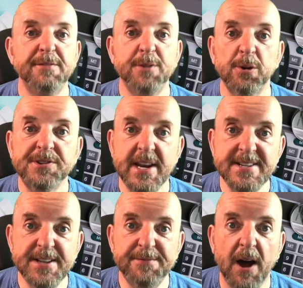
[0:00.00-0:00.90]
If you're
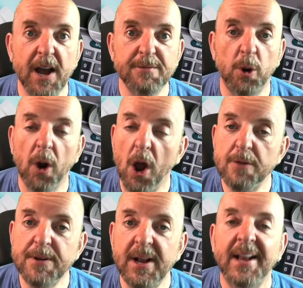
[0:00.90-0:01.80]
65 or
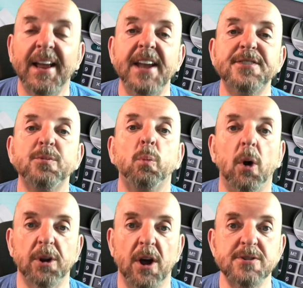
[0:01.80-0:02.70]
over, it's
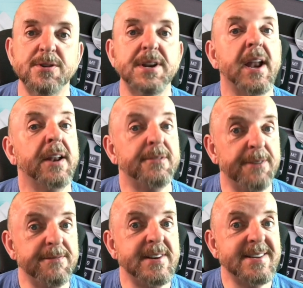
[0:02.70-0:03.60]

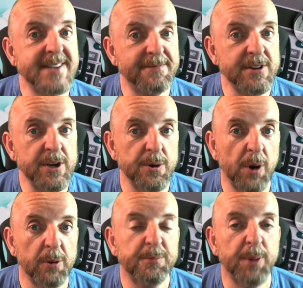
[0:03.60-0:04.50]

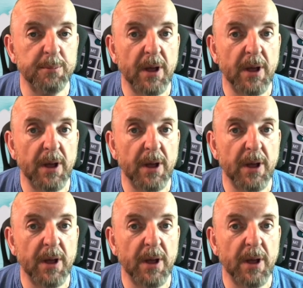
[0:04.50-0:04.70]
€157 per